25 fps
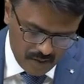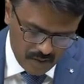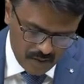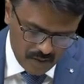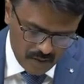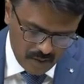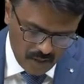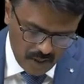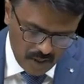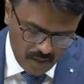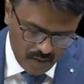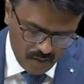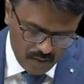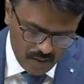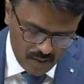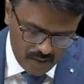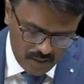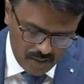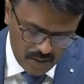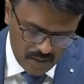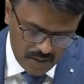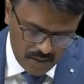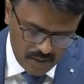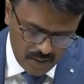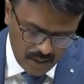So
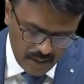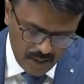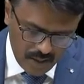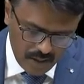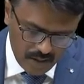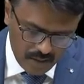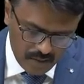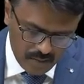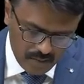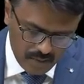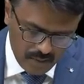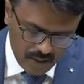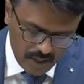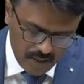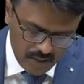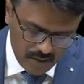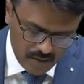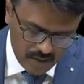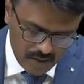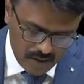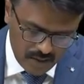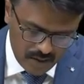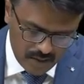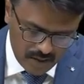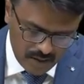agonist is trying to bind to
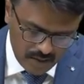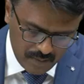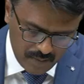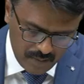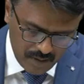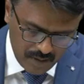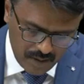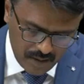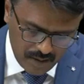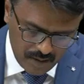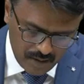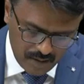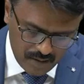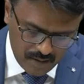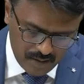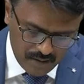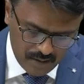the receptor,